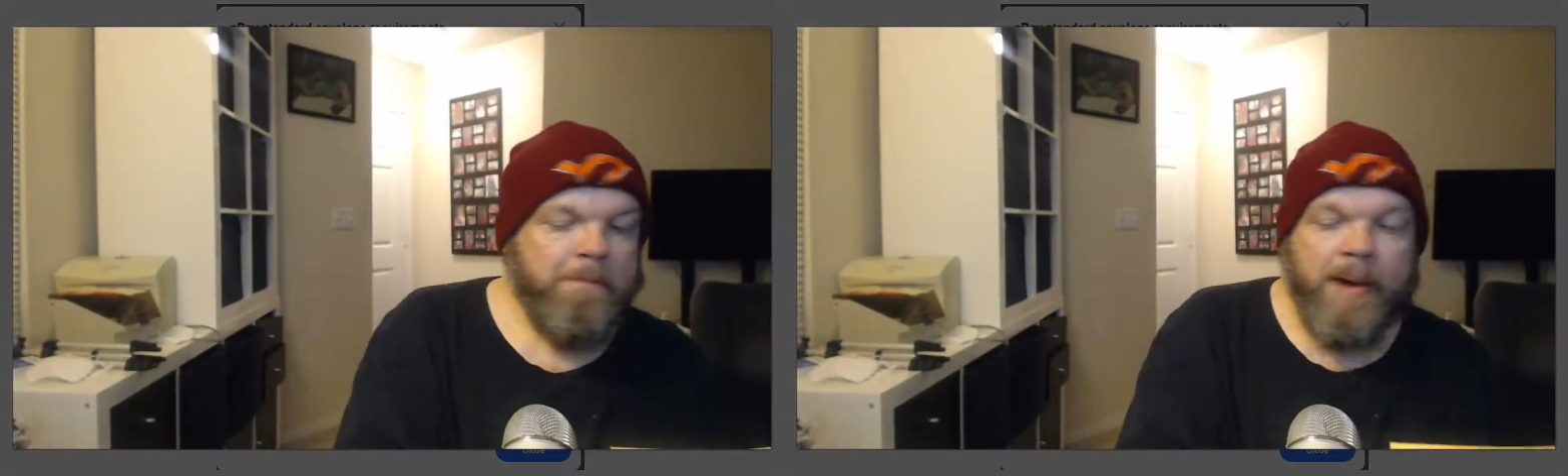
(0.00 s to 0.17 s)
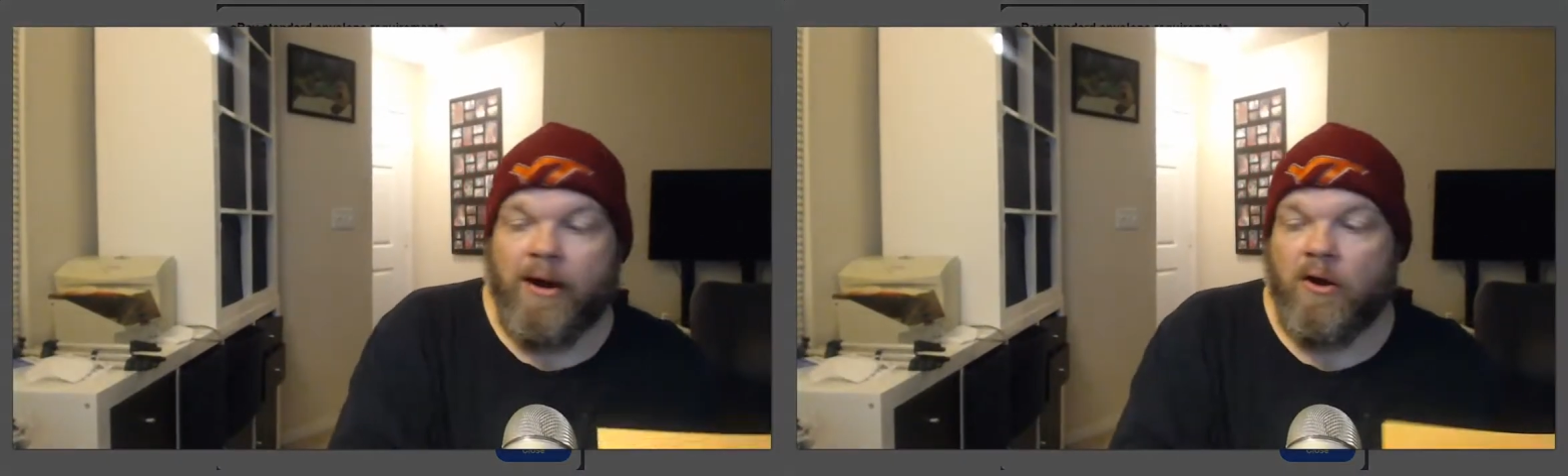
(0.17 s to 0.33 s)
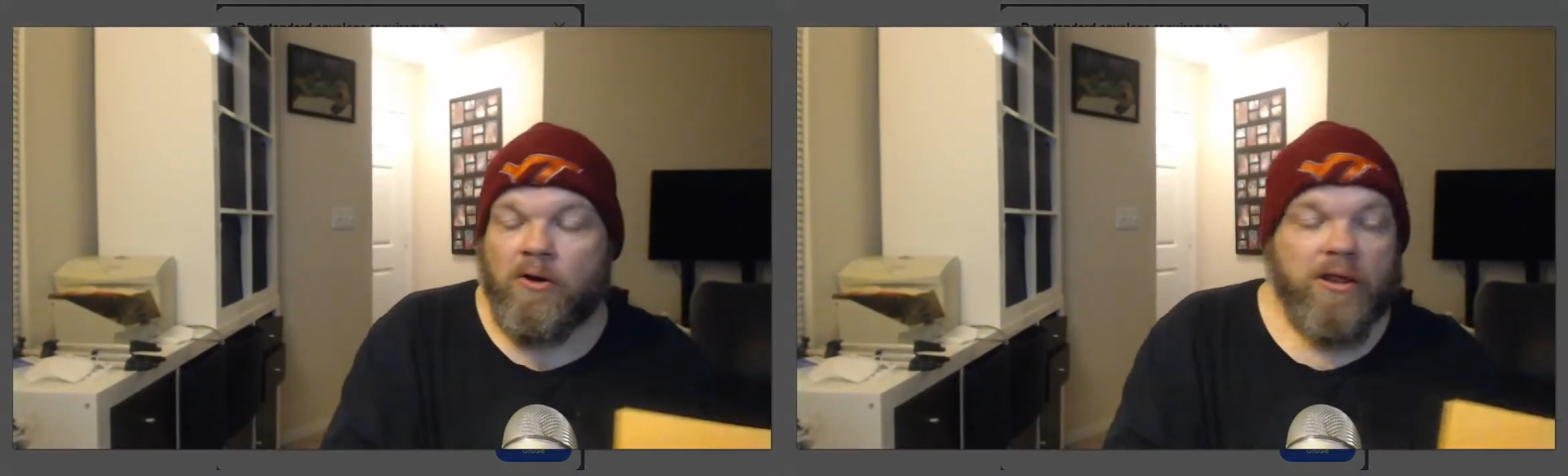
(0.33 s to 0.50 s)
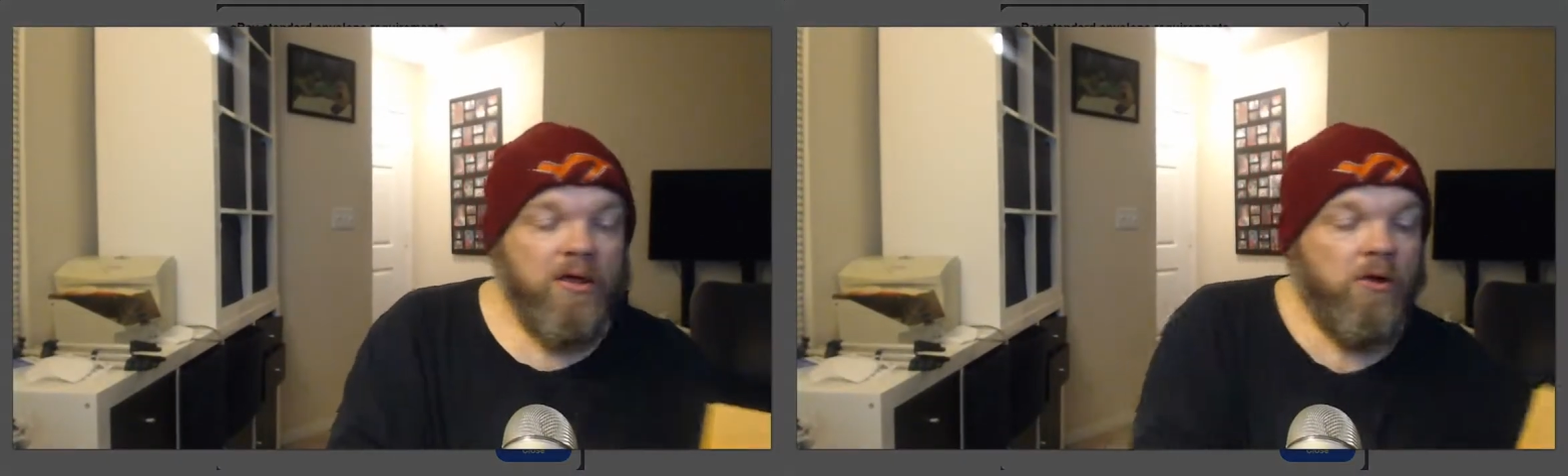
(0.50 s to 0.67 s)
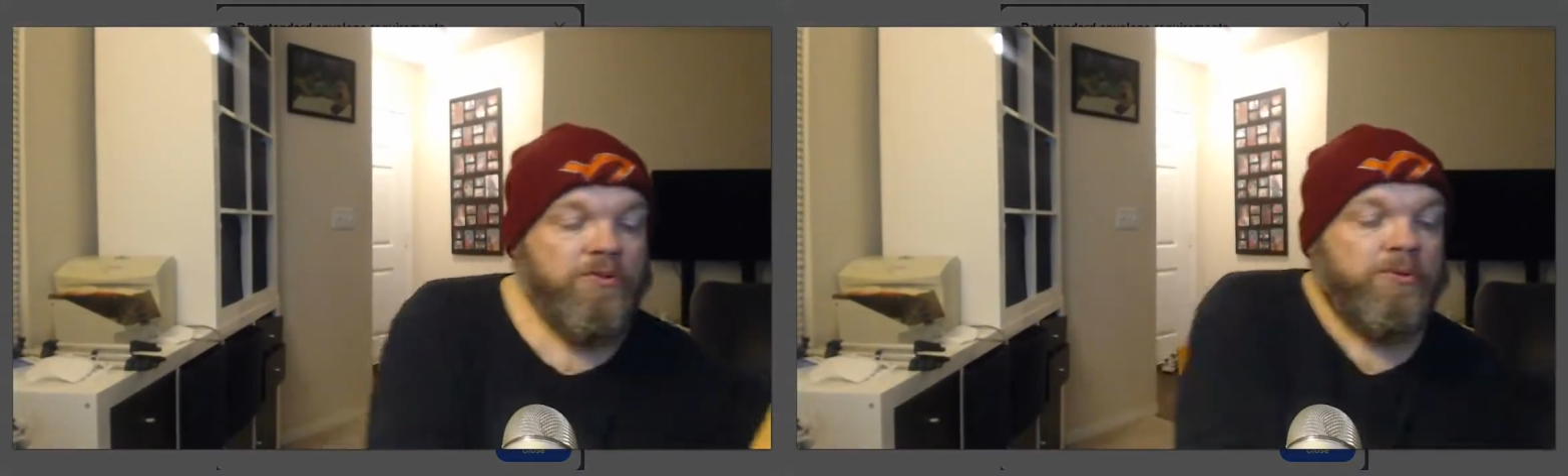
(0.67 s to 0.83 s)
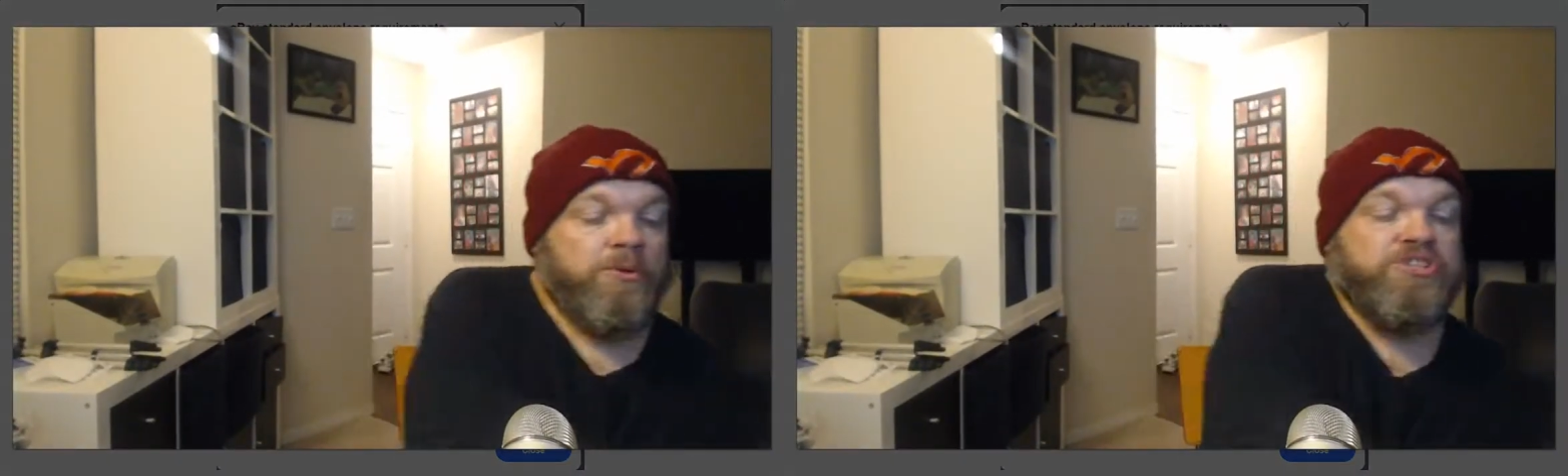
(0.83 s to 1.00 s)
parallel,
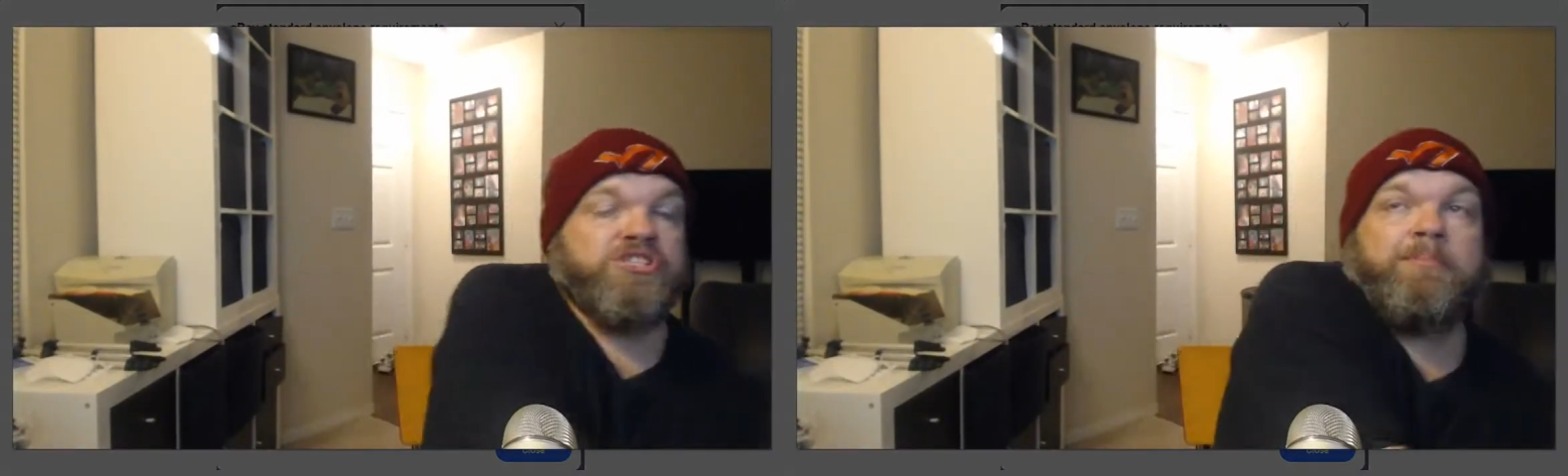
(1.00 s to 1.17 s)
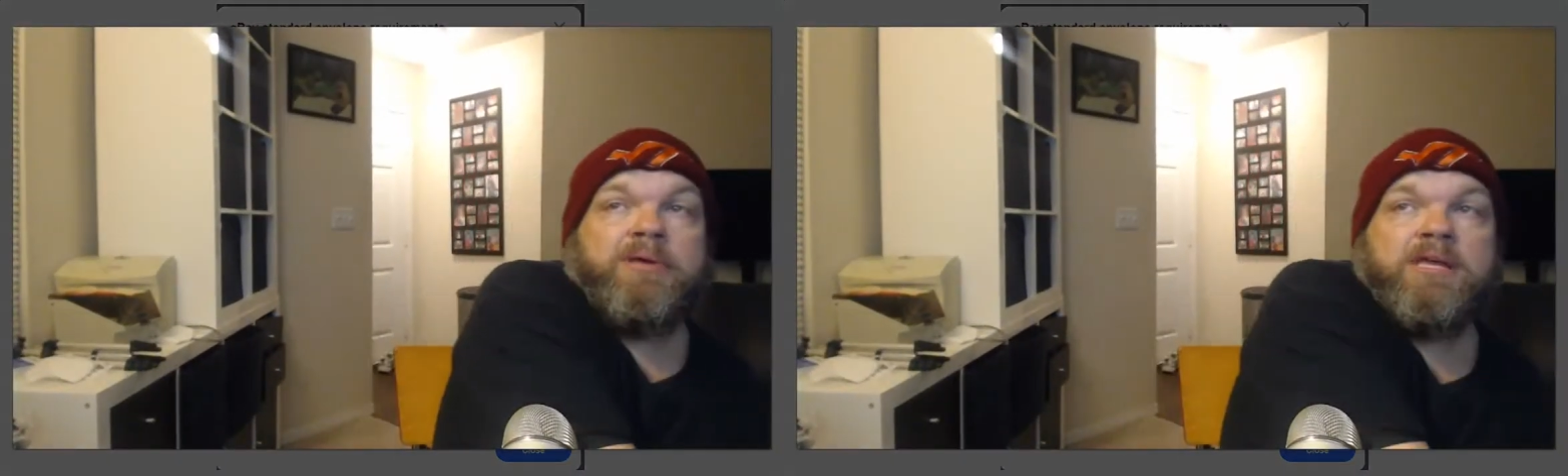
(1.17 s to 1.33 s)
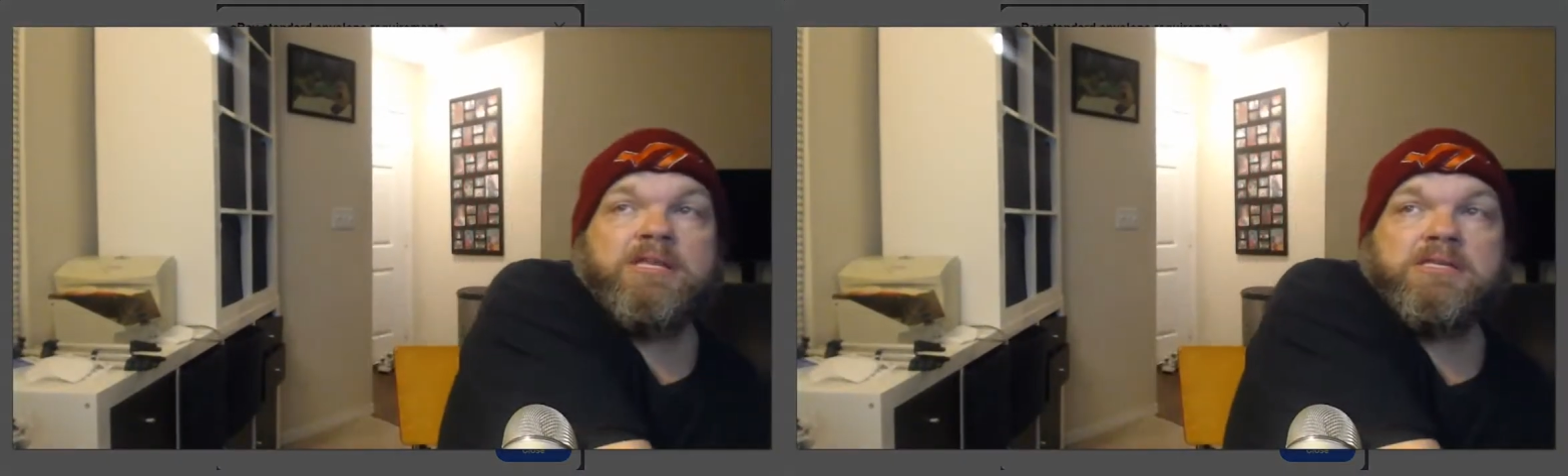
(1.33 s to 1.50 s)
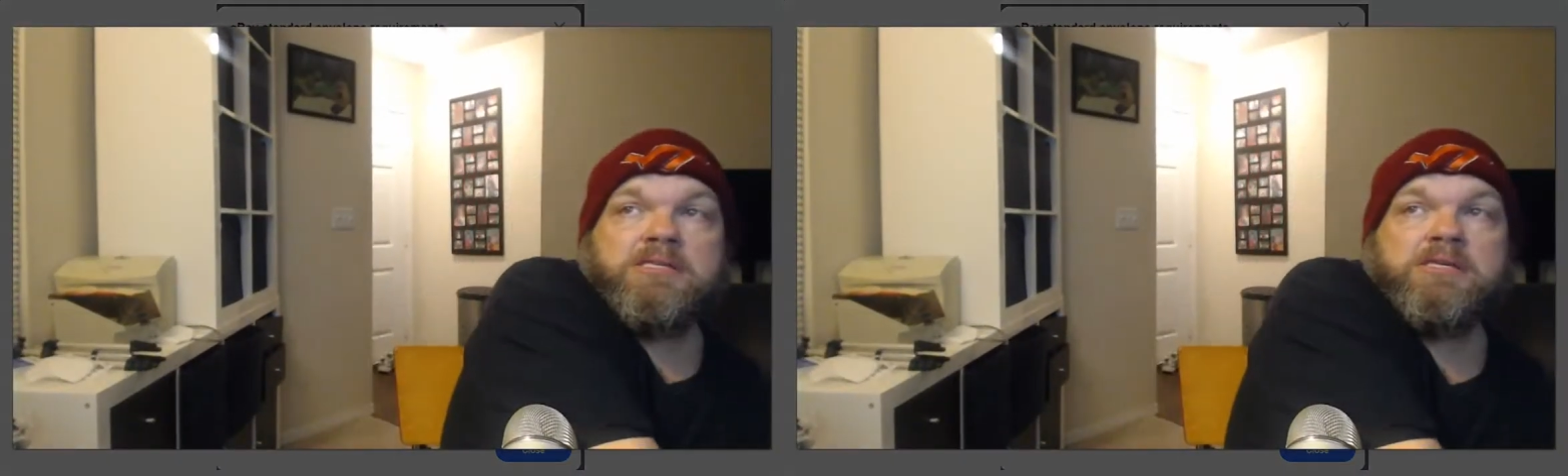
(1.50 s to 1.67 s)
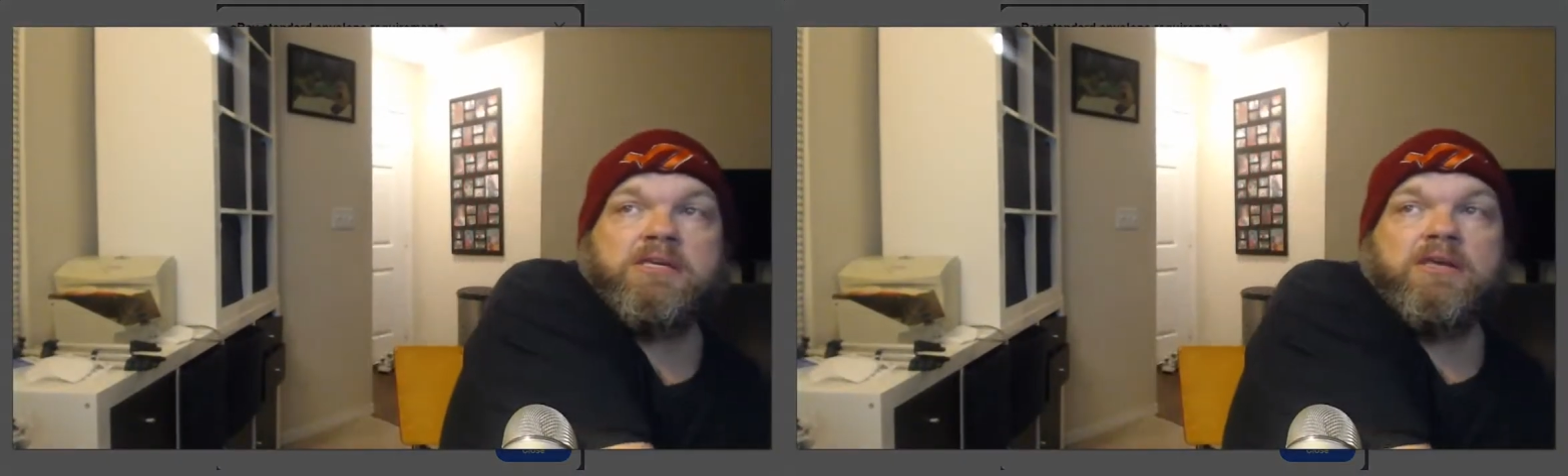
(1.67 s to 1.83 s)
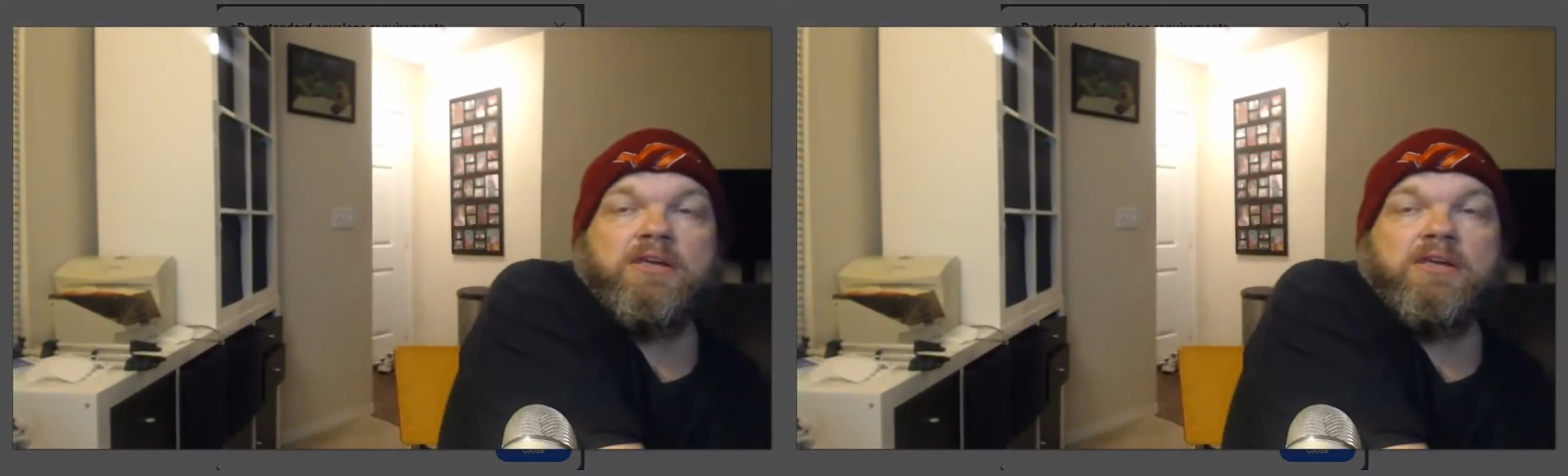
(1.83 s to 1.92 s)
the recipient's,